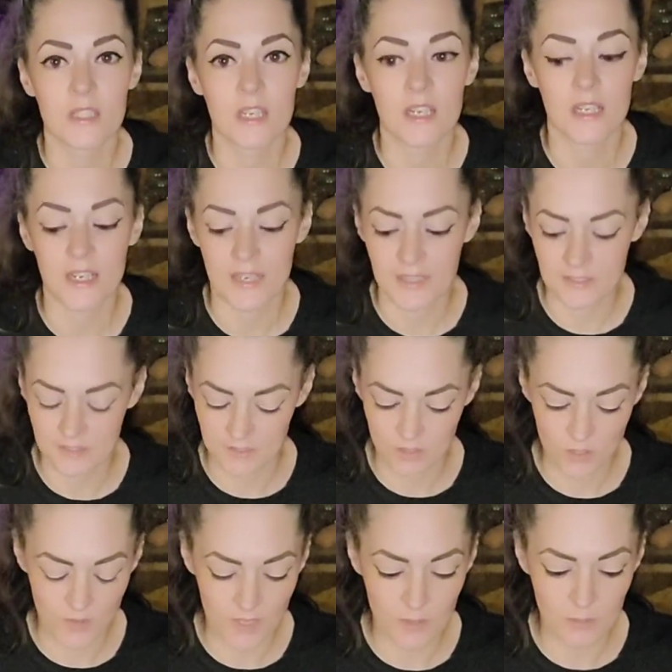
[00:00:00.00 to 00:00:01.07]
All right,
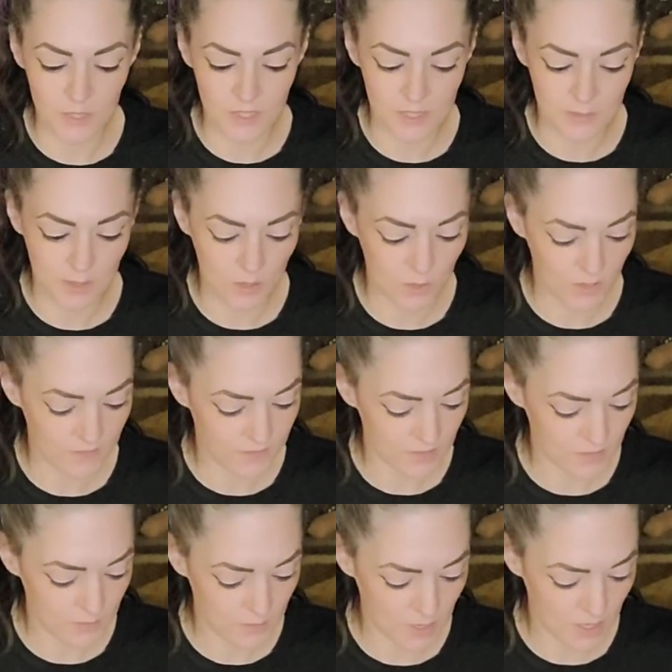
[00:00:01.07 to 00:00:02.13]
so that'll be the spell work for
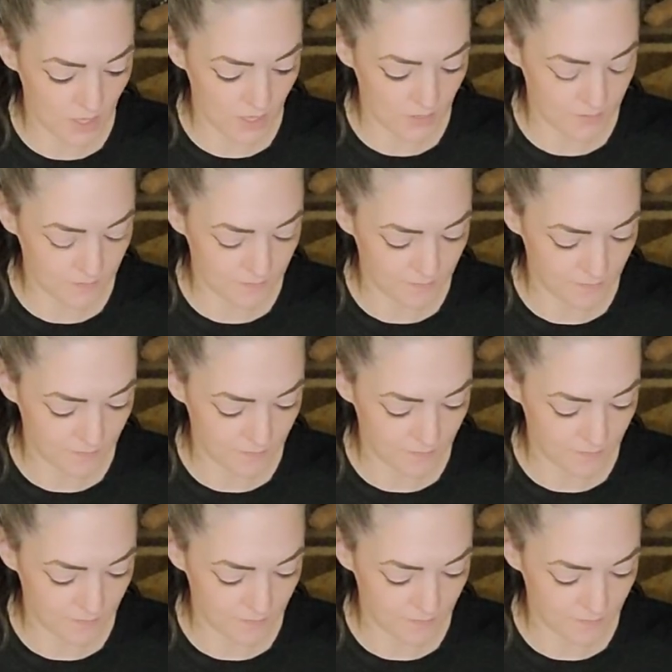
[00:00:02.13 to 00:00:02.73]
tomorrow.